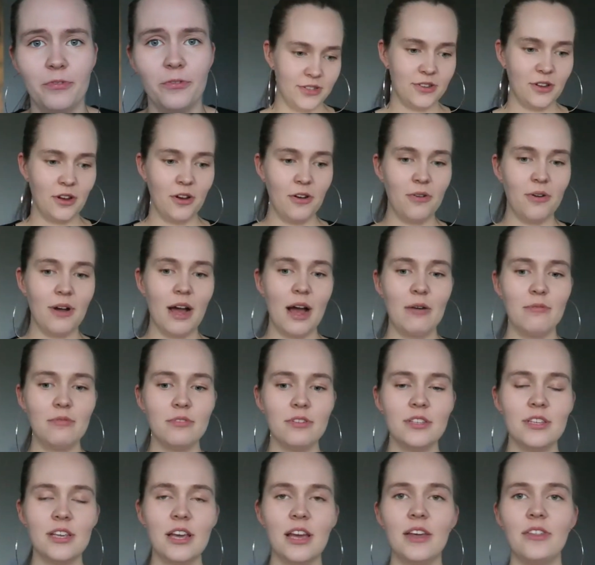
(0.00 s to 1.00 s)
So I
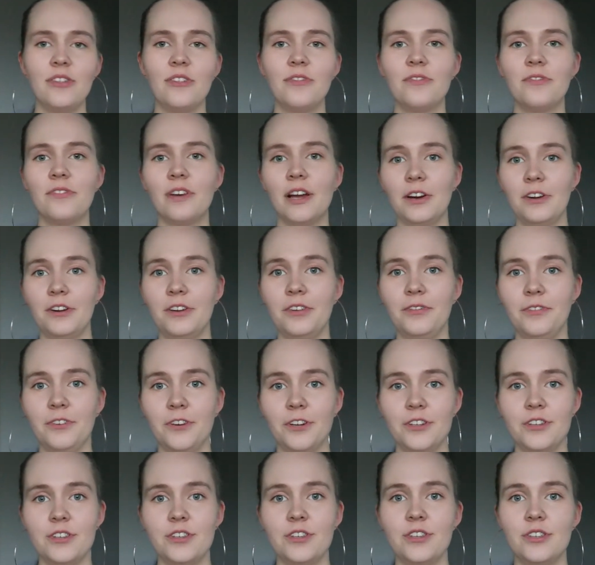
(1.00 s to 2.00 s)
would say the very
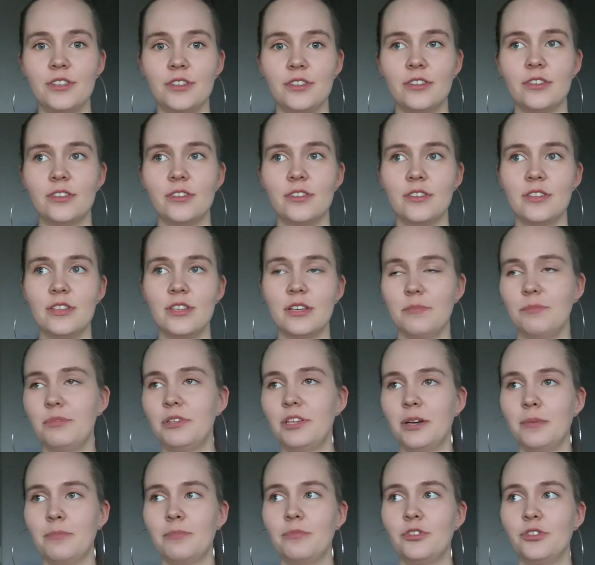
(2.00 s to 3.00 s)
first
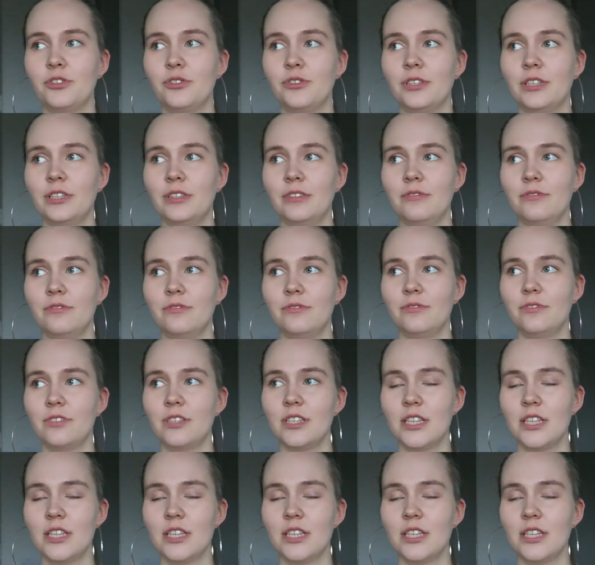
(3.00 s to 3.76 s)
symptom during